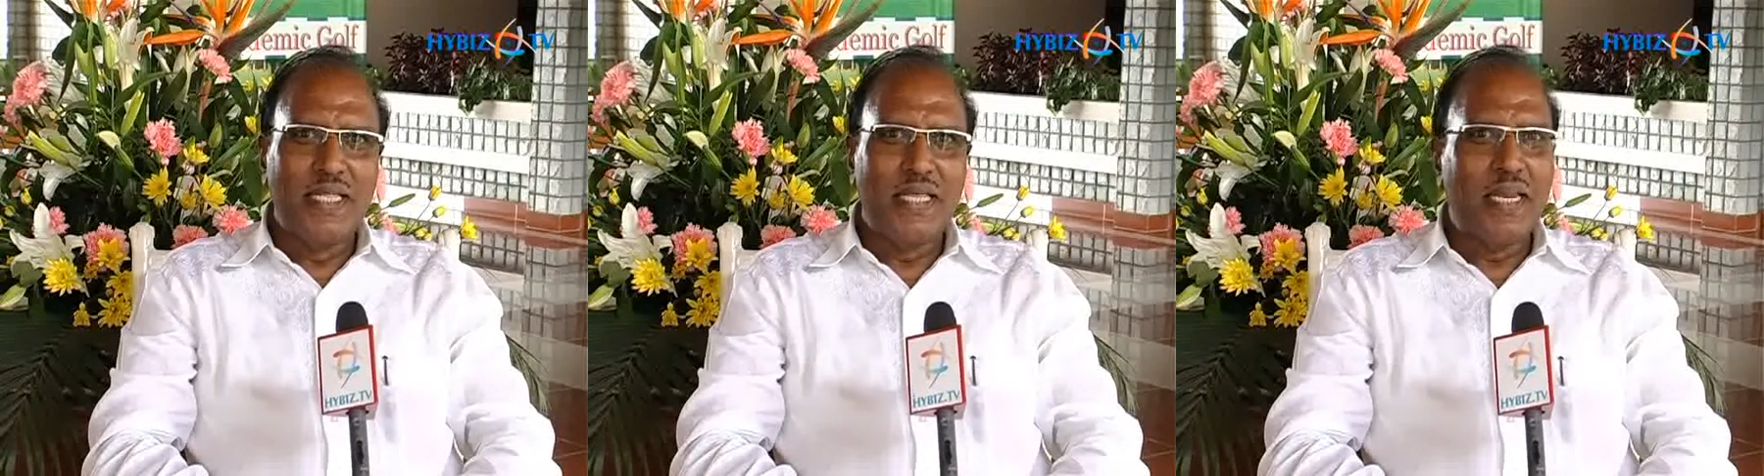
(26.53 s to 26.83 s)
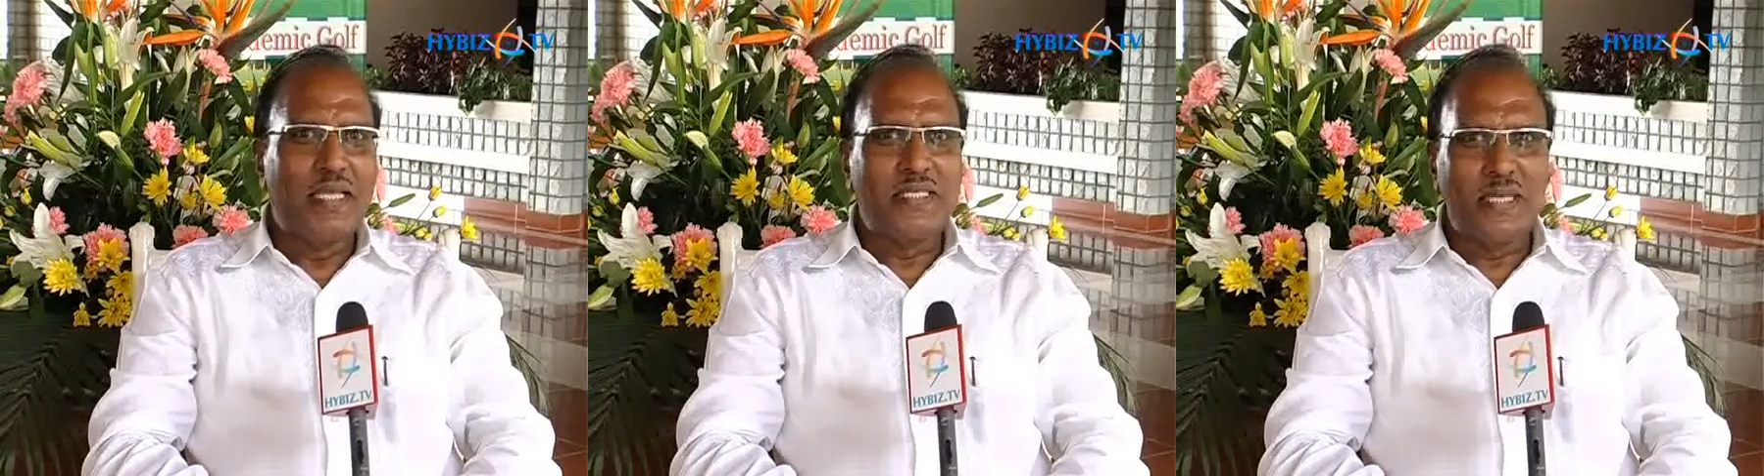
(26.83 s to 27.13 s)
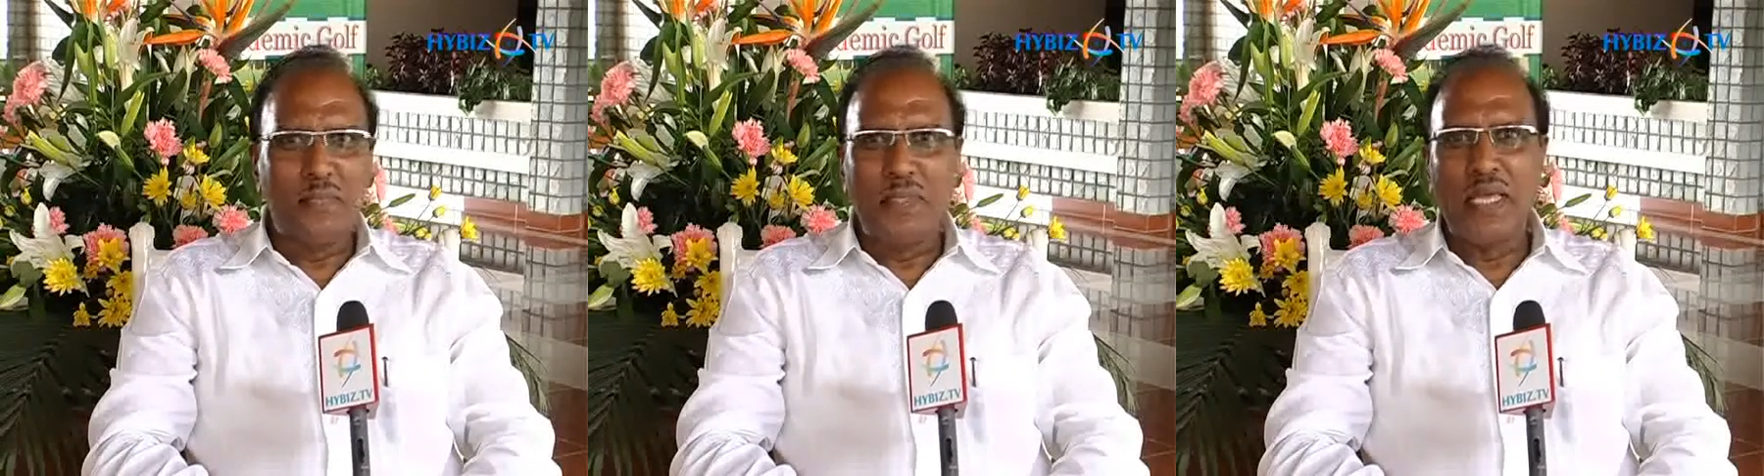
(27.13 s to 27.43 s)
that is
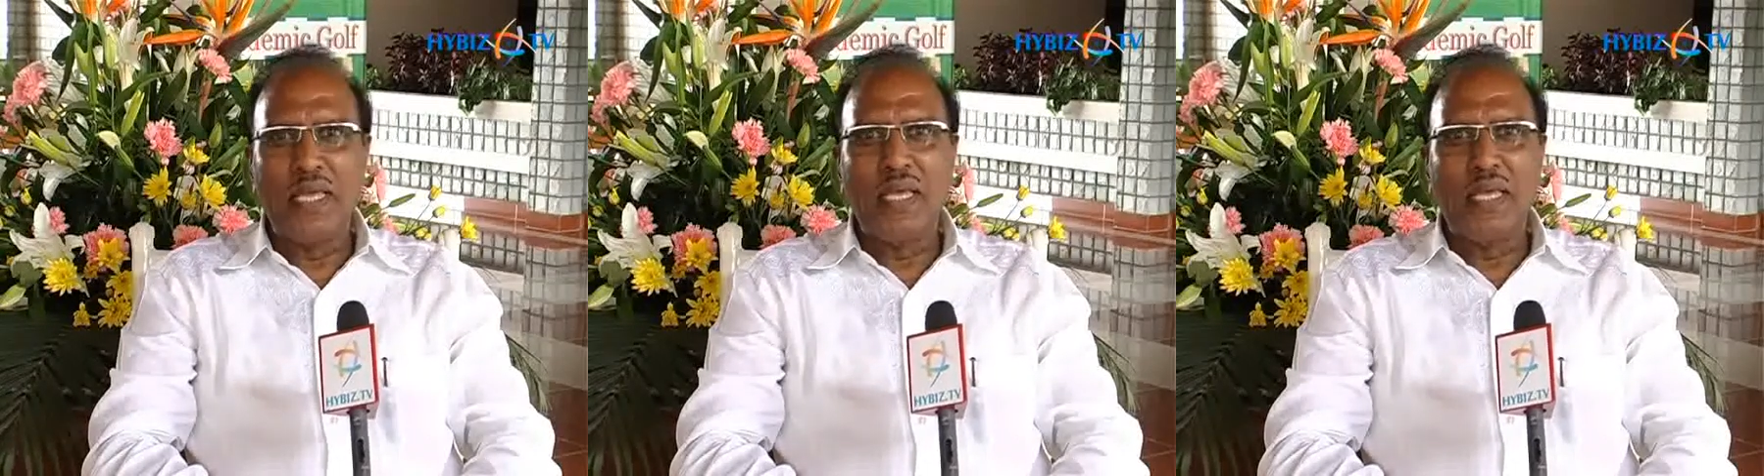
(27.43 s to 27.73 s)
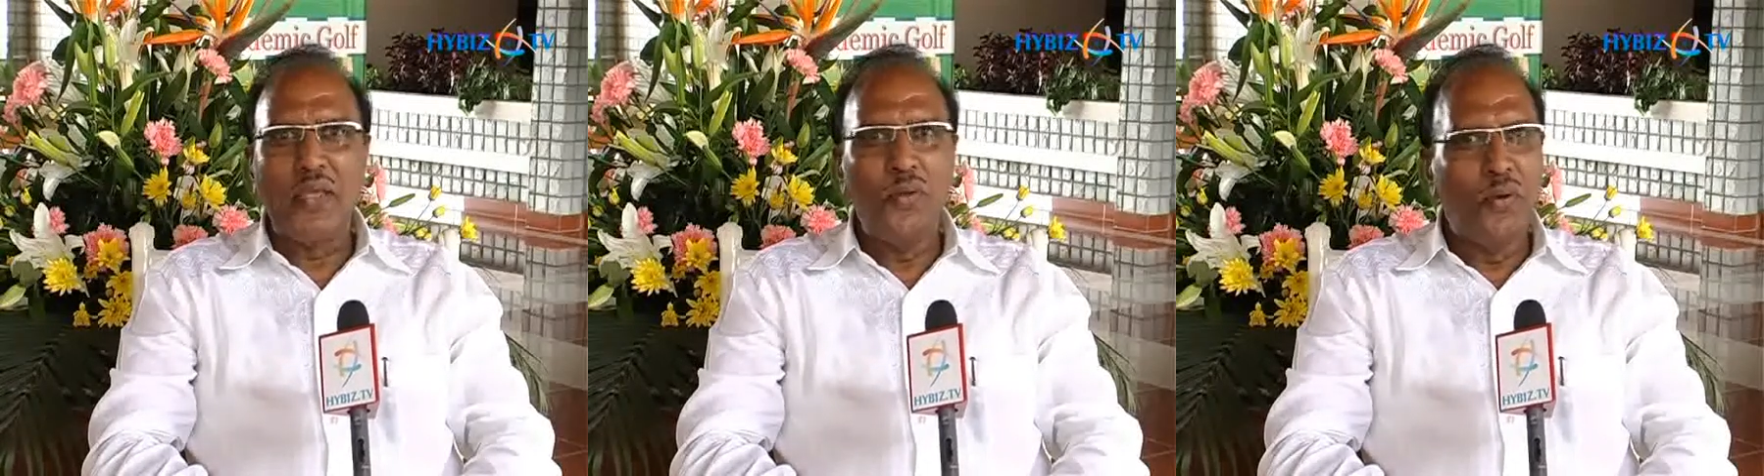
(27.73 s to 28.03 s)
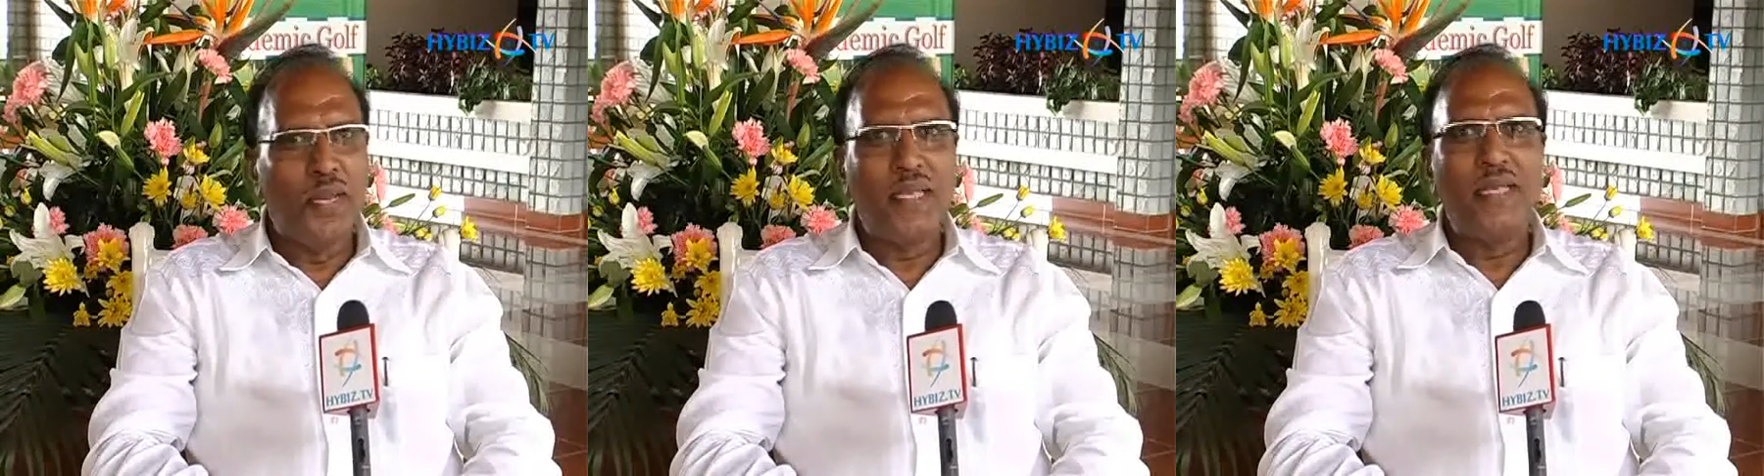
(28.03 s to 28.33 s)
something
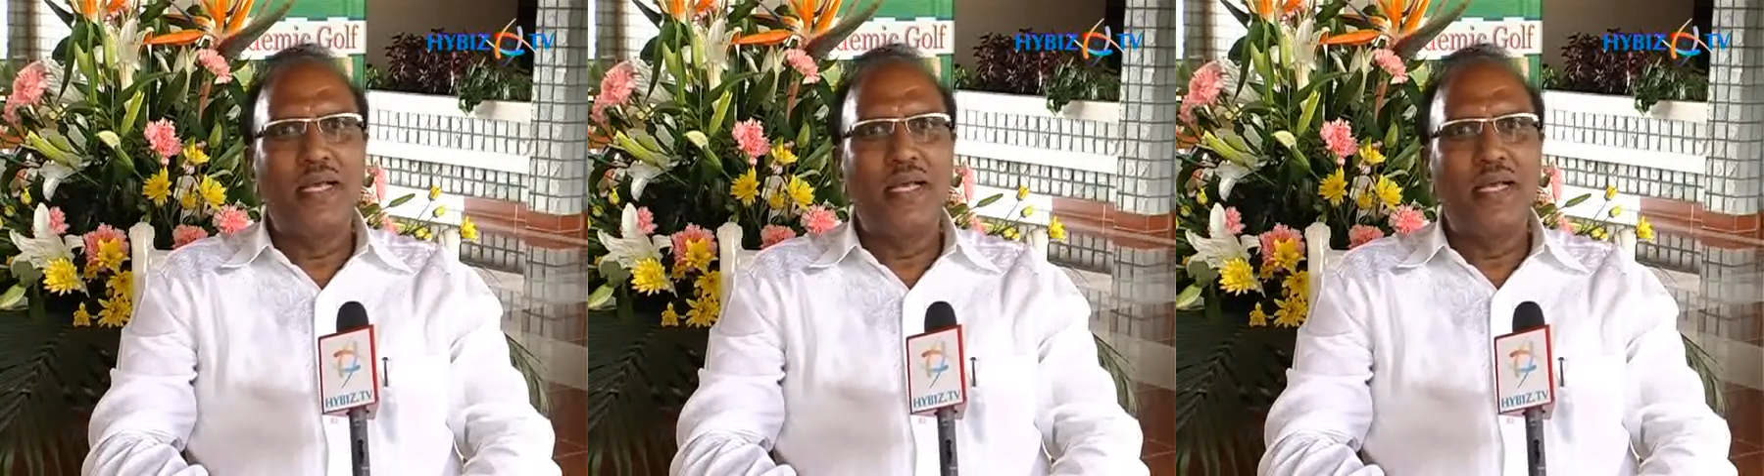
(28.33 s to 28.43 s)
unique